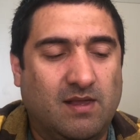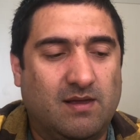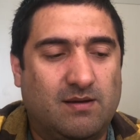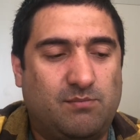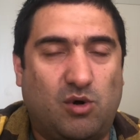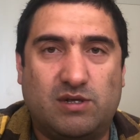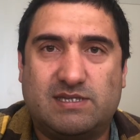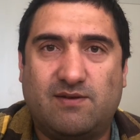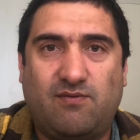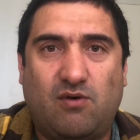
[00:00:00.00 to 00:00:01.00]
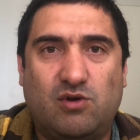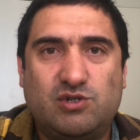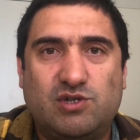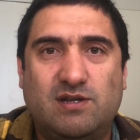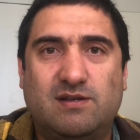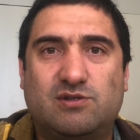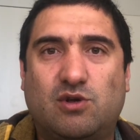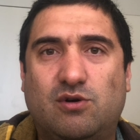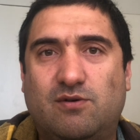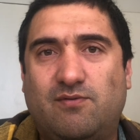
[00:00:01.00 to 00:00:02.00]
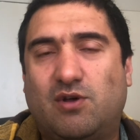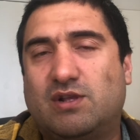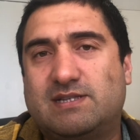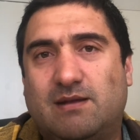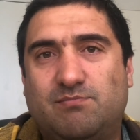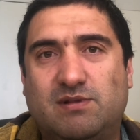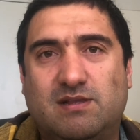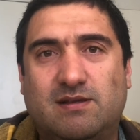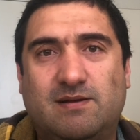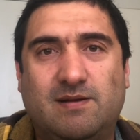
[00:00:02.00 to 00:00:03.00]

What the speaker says: buoyancy force. So for example,